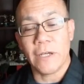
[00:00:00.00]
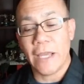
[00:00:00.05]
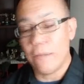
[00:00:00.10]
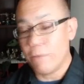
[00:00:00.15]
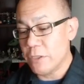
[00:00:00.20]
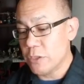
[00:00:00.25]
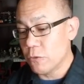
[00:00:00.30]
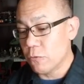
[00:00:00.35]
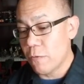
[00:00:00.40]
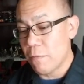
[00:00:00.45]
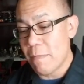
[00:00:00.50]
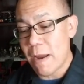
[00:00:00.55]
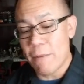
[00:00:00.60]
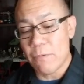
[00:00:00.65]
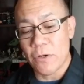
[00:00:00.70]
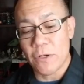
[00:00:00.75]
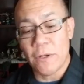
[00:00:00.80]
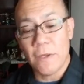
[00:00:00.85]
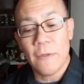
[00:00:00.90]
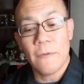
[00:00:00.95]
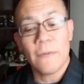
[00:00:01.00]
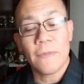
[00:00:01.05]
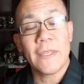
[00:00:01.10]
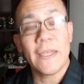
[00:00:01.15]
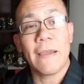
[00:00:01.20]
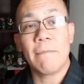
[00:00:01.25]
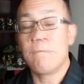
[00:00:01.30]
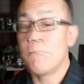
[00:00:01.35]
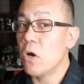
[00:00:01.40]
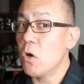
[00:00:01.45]
And we should remember
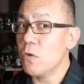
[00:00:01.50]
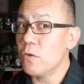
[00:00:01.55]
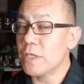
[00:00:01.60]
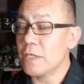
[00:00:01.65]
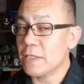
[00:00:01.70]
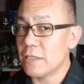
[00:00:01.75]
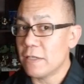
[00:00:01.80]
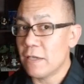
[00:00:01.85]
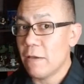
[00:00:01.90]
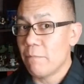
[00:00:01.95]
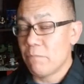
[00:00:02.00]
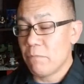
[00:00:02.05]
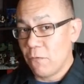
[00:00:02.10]
that Moses,